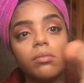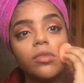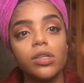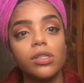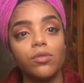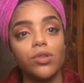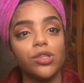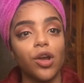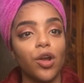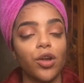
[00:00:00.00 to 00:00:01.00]
Just
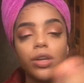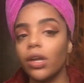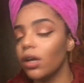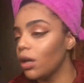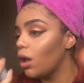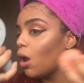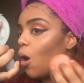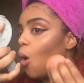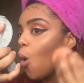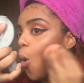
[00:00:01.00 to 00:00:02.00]
return,
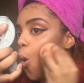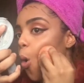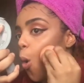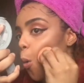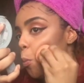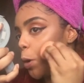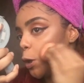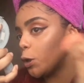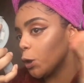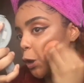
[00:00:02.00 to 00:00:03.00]

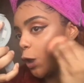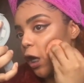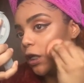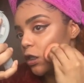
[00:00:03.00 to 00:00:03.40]
basically I like